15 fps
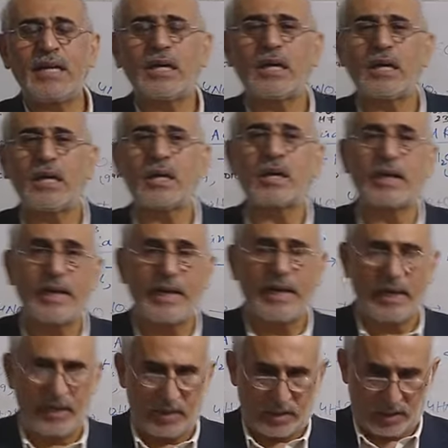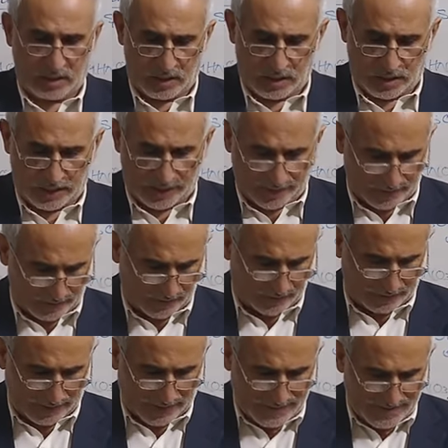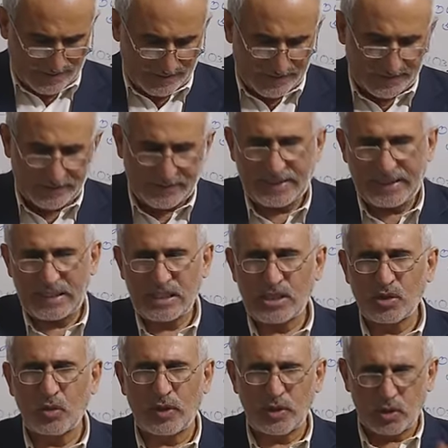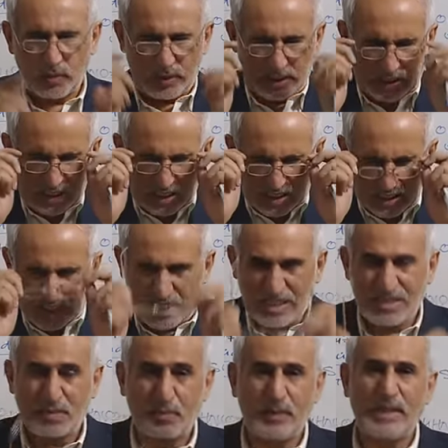the rain, and acidity is going to be increased,